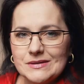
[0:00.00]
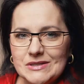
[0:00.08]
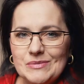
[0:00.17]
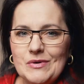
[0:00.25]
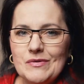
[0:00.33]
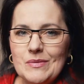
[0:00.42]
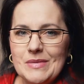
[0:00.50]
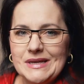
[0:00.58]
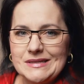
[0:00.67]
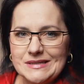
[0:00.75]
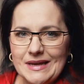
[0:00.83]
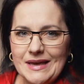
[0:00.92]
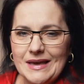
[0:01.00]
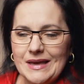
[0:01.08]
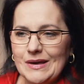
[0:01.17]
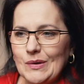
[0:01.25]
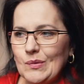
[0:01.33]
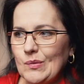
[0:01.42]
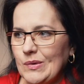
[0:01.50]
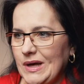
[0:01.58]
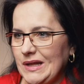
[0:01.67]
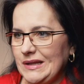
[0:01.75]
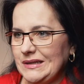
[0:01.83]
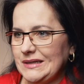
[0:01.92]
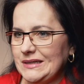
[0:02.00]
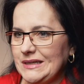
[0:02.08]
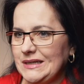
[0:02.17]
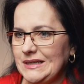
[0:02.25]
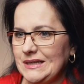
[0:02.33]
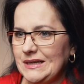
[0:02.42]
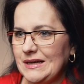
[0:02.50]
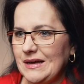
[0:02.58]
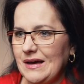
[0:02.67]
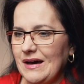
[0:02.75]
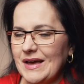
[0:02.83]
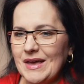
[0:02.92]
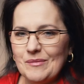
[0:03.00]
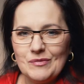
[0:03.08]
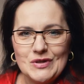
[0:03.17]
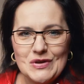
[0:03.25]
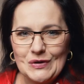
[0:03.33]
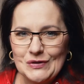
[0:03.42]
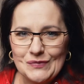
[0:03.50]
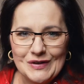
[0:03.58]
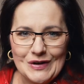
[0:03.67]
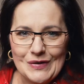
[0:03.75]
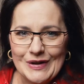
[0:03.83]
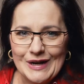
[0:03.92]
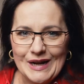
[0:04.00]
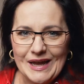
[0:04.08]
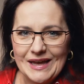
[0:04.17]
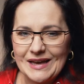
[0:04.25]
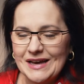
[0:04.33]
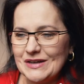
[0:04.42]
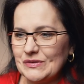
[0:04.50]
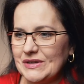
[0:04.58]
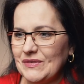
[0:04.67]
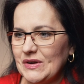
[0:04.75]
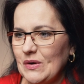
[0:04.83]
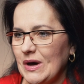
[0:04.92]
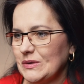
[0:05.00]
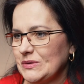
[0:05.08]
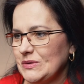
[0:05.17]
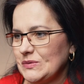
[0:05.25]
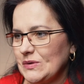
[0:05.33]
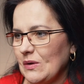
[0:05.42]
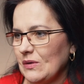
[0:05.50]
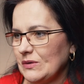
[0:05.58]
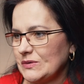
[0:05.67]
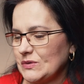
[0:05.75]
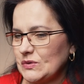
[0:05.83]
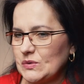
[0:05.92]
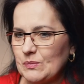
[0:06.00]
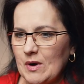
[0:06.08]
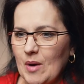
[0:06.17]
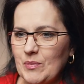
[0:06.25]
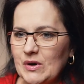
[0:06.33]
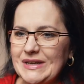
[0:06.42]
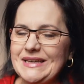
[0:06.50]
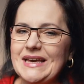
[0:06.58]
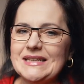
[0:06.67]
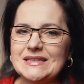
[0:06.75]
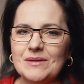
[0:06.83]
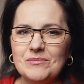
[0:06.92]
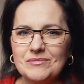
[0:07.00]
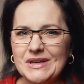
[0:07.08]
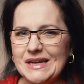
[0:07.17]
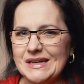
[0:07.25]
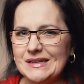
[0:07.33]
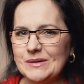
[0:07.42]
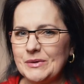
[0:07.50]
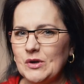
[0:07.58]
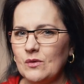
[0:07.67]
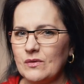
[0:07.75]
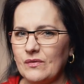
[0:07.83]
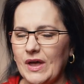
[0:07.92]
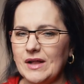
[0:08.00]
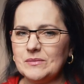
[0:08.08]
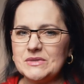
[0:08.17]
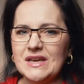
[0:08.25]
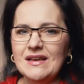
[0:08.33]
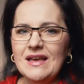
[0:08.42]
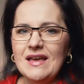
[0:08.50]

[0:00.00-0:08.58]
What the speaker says: Some of you might say, well, I am new to video editing. I don't even know how to use all those tools properly yet. I'm getting a little bit overwhelmed.